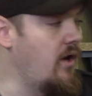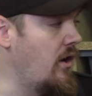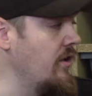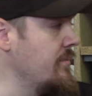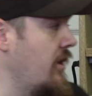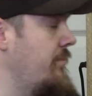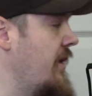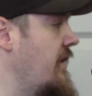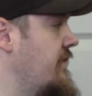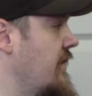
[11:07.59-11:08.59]
All the ball
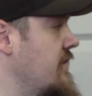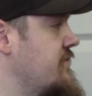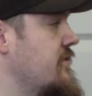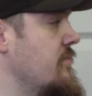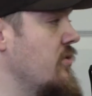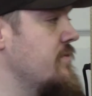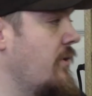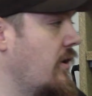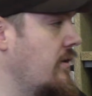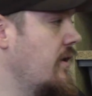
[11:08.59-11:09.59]
pythons, for the most
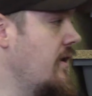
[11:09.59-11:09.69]
part,